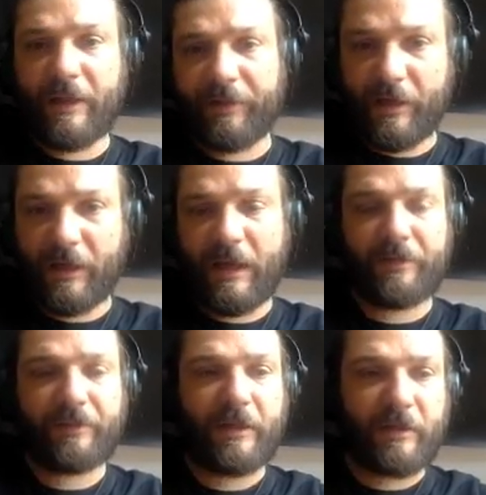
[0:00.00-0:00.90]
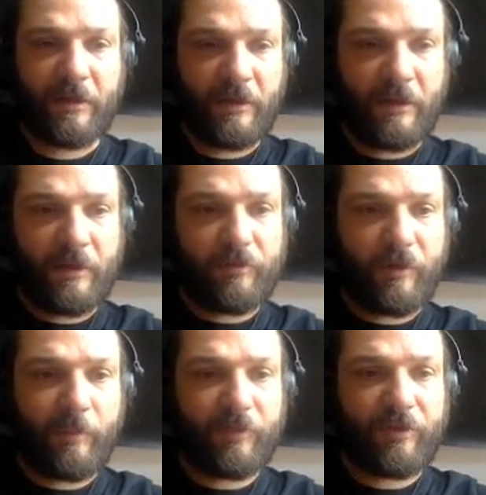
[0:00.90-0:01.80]
That's a classic
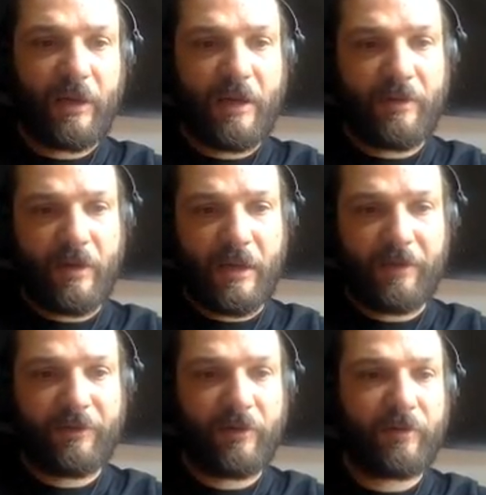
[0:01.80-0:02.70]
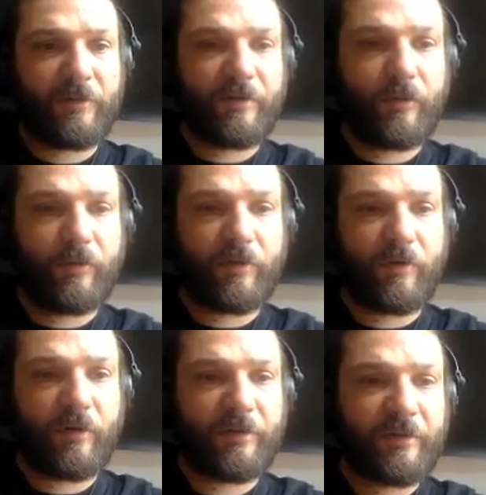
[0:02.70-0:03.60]
drum machine that is used all
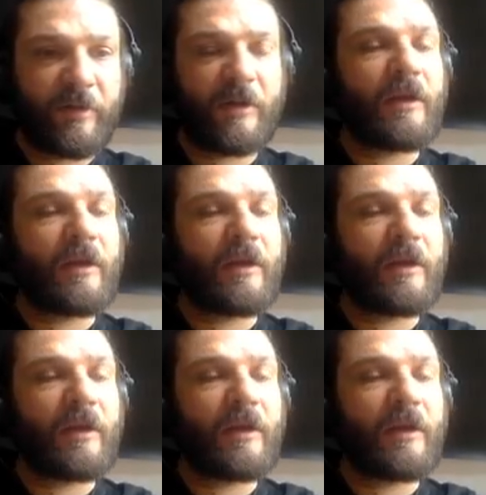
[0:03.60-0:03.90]
across